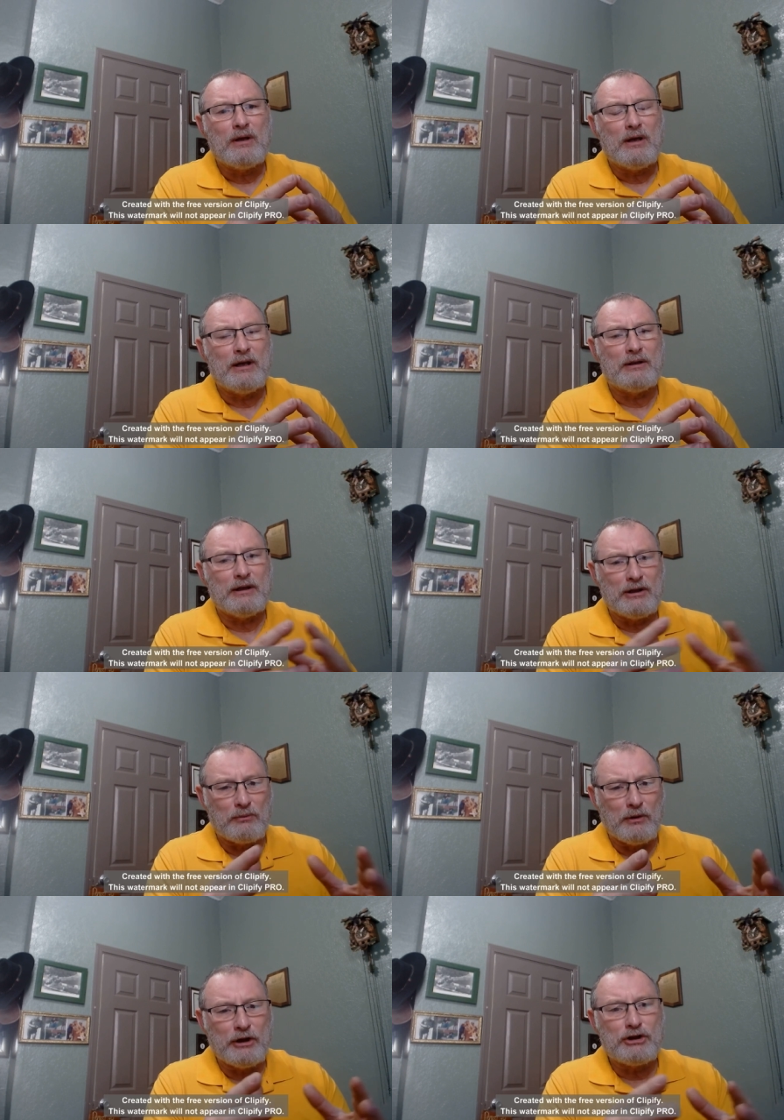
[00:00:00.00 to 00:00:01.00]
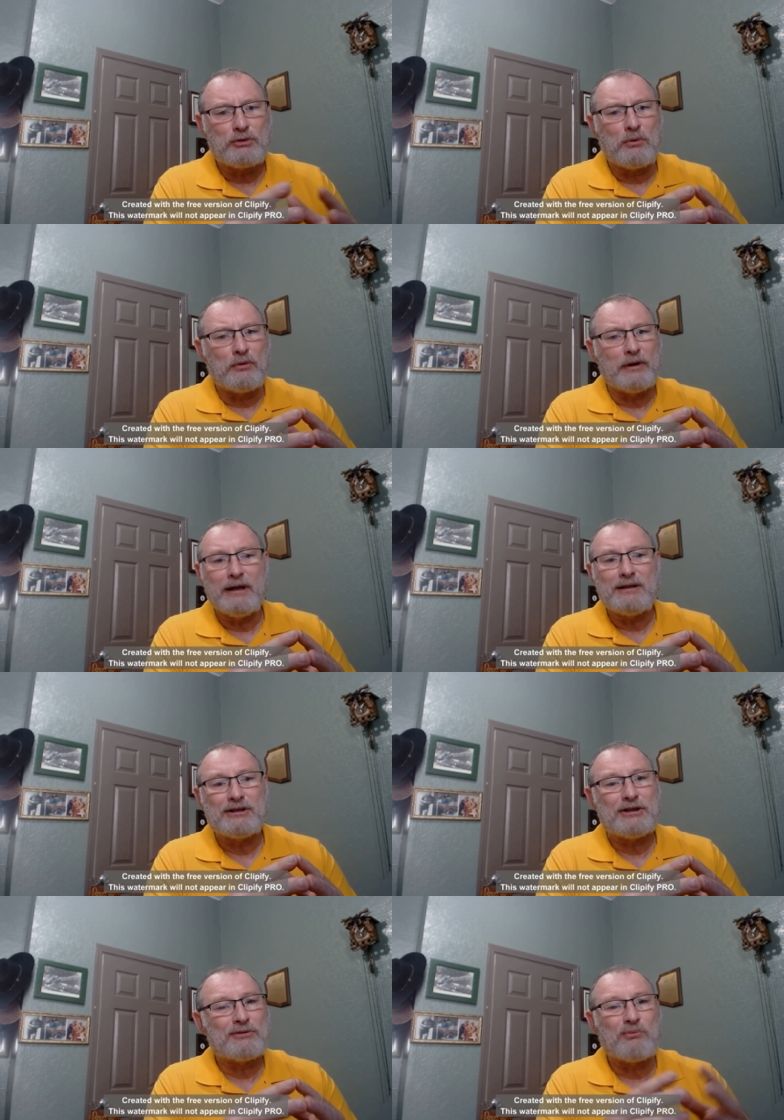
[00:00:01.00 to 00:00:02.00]
in the, in the religious world, and it's
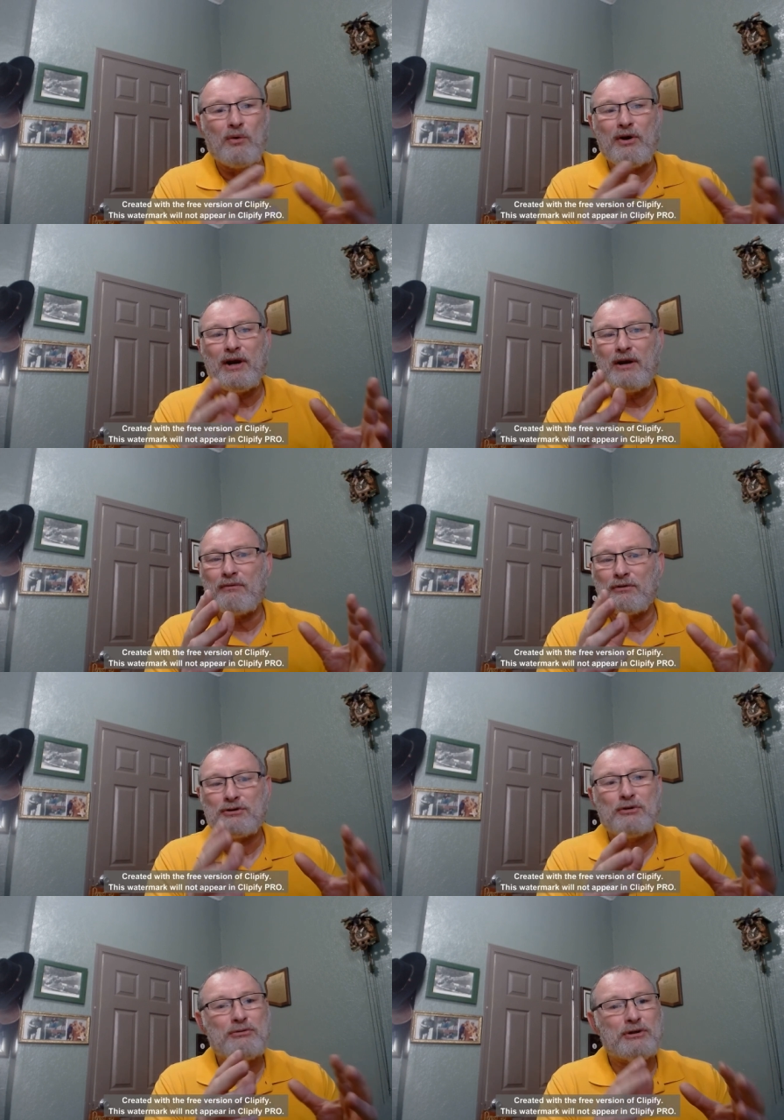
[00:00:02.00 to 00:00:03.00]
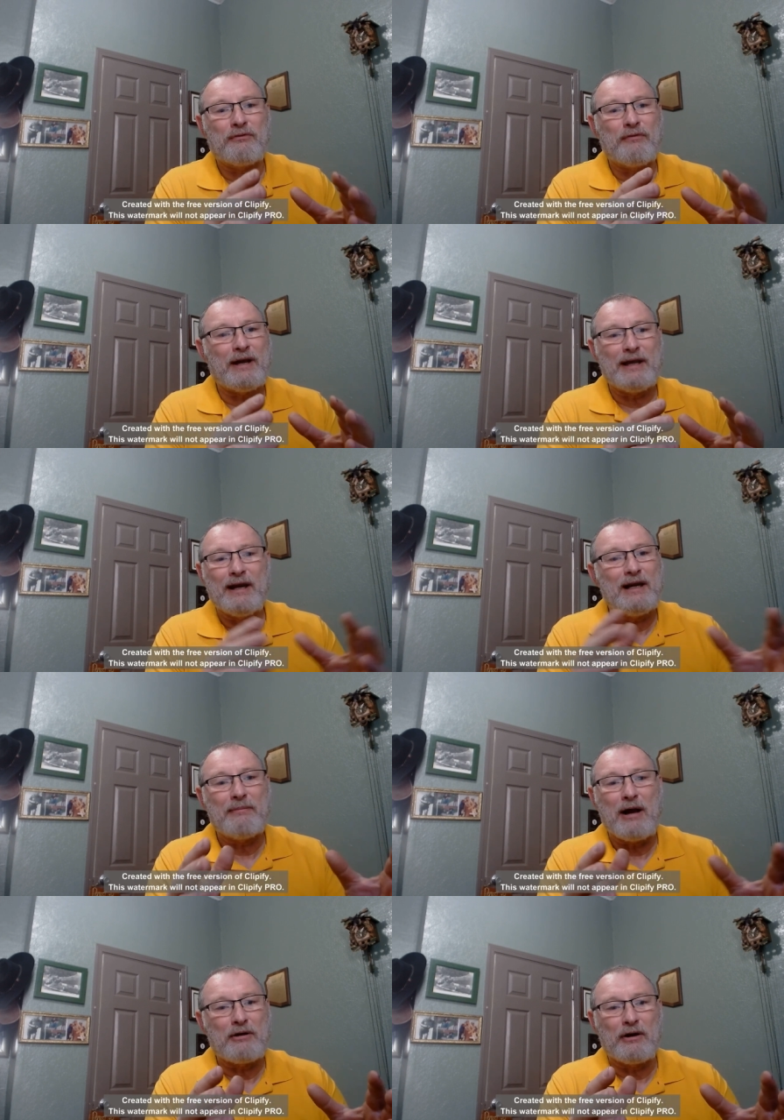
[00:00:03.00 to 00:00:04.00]
just whatever suits your family. It ain't
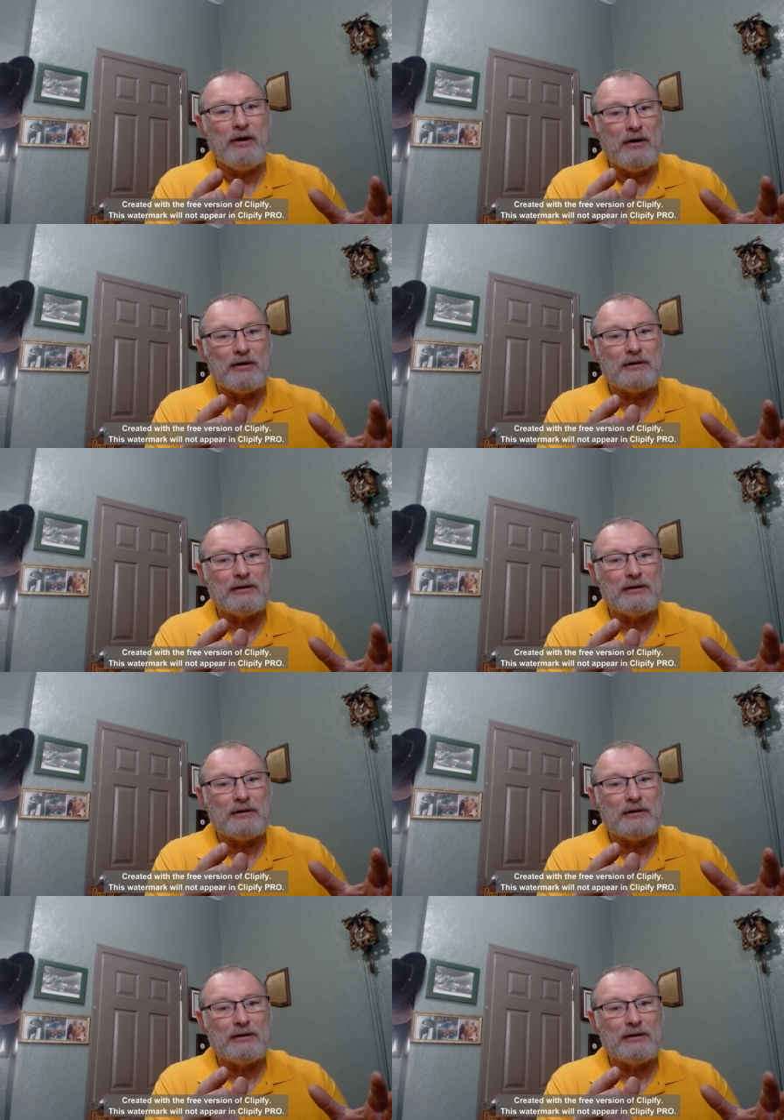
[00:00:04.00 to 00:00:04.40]
about God.